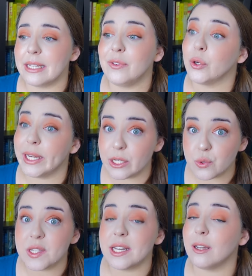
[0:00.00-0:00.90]
if you're
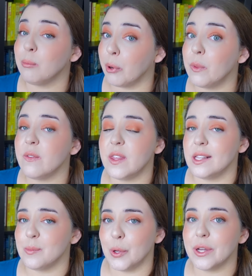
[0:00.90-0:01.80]
interested in both of
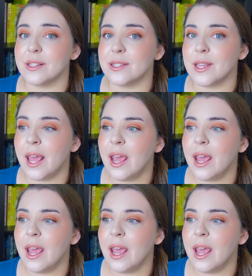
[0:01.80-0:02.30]
these books,